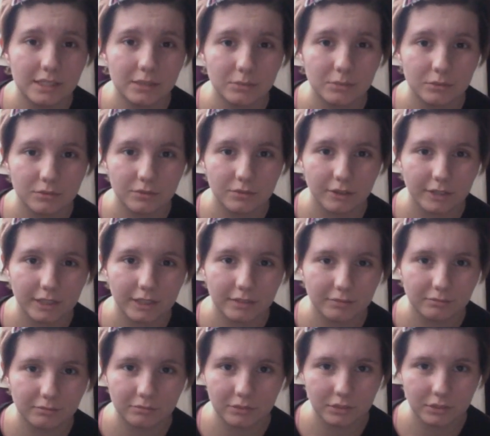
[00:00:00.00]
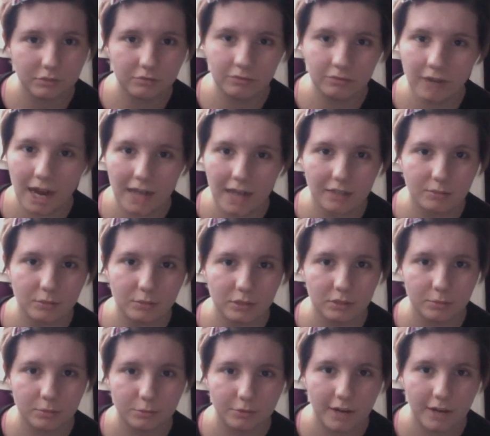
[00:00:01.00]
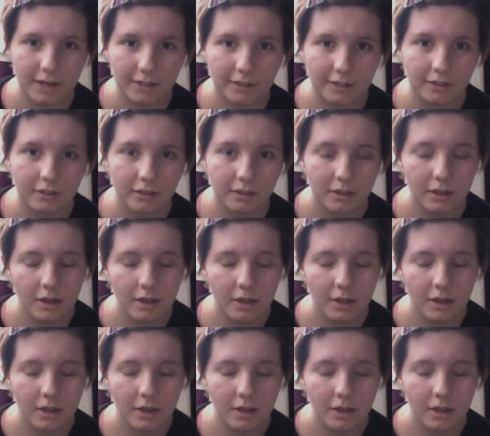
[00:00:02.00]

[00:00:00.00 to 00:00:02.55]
It was very random and sporadic.